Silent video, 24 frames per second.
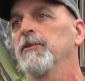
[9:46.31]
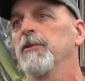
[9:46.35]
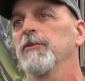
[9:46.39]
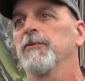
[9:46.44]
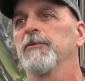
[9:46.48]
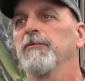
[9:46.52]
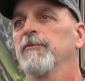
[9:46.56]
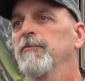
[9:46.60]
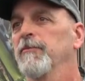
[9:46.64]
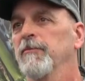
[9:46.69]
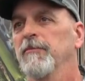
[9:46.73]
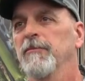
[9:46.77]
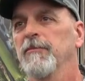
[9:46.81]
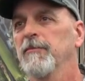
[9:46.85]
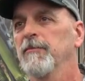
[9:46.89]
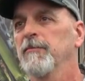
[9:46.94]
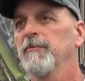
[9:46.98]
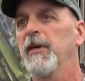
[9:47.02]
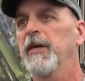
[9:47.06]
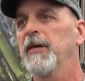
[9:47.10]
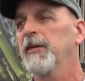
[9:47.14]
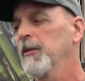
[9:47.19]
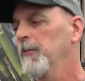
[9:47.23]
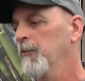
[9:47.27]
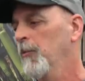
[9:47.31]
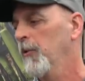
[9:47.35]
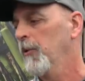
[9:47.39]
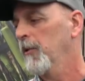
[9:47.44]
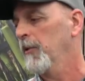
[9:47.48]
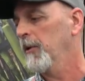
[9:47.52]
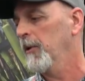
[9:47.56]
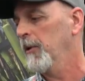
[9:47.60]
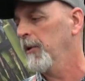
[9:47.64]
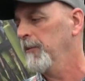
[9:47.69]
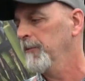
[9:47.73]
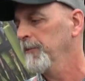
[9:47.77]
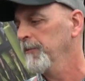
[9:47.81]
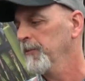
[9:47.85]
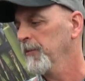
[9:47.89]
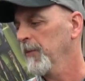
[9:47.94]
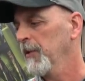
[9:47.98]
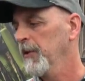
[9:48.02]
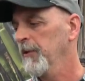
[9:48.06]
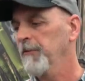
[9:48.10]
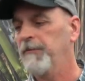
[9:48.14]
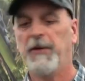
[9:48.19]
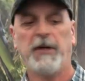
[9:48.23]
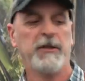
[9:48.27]
just making it more
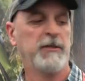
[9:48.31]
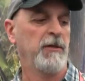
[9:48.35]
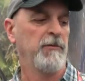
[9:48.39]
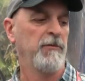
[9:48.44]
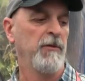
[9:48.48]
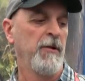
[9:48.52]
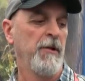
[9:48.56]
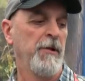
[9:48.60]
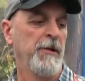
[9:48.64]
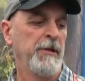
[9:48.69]
effective.